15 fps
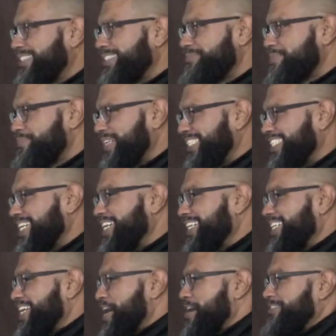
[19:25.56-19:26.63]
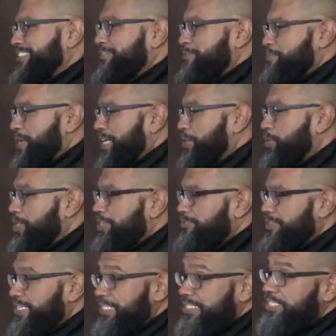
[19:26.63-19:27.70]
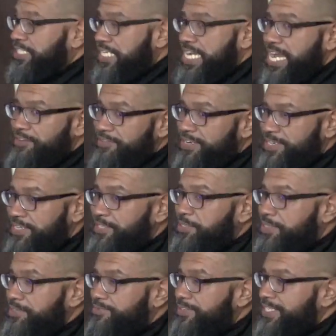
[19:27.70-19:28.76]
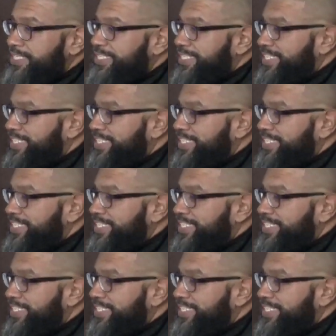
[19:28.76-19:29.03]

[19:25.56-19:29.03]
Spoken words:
put some in my shake and I have some in my coffee because you can have it in your coffee